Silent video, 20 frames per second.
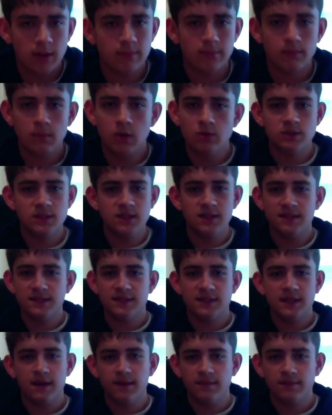most of the
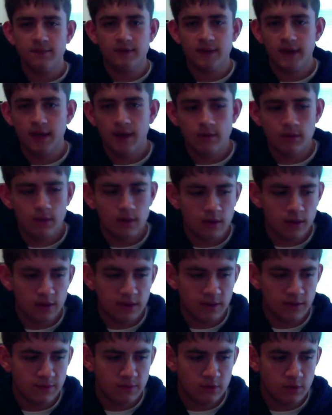time from now on,
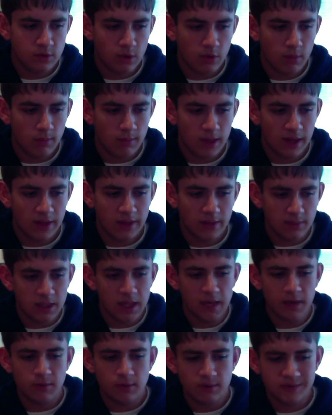if you don't buy the
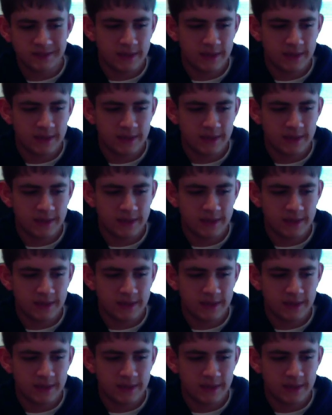black ones,